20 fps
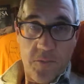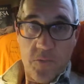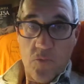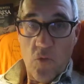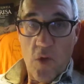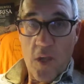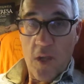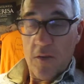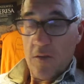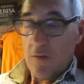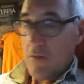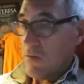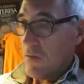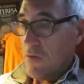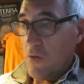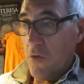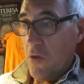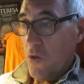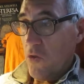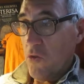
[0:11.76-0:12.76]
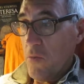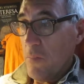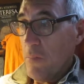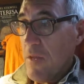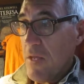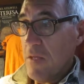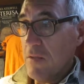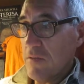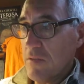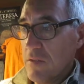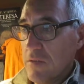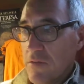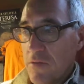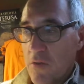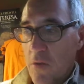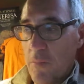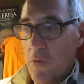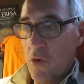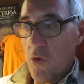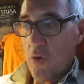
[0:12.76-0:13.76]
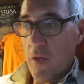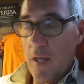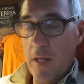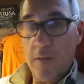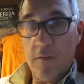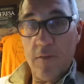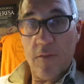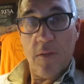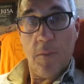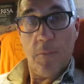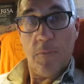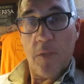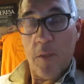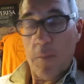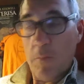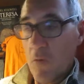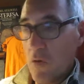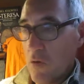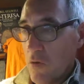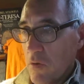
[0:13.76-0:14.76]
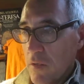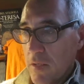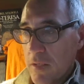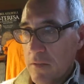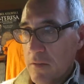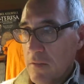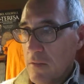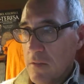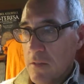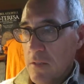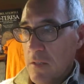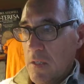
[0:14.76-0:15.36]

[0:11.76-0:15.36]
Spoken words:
we had an amazing summer and September